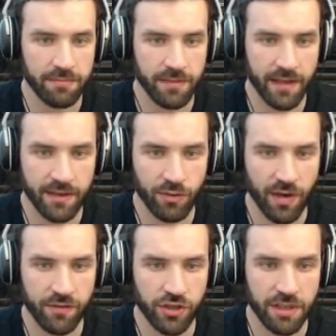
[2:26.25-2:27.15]
Like you
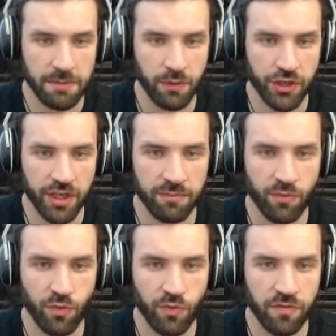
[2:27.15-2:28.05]
have ships which can
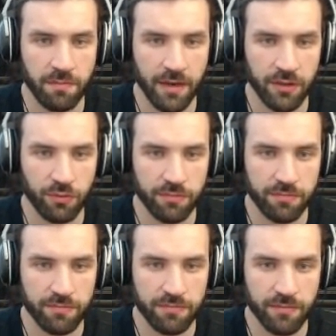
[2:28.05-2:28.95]
move, but you
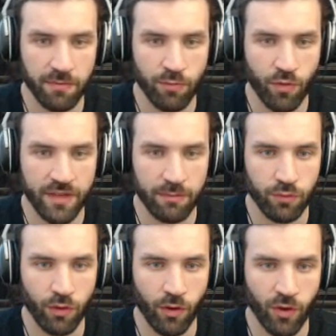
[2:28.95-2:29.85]
move them
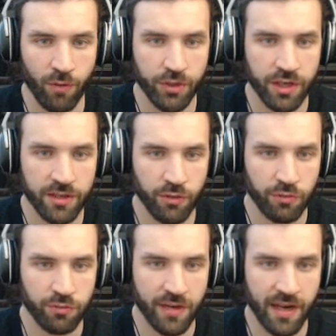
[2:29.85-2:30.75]
to an object.
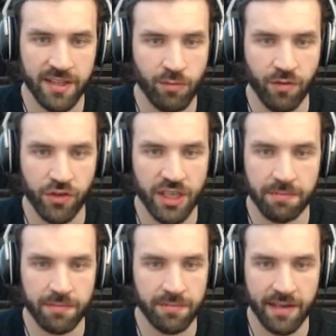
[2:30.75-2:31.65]
You can't move a ship
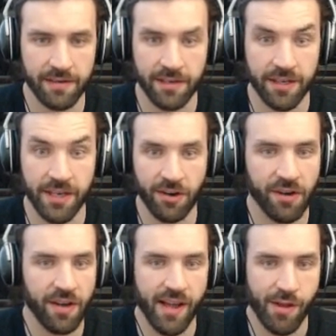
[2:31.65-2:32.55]
like here.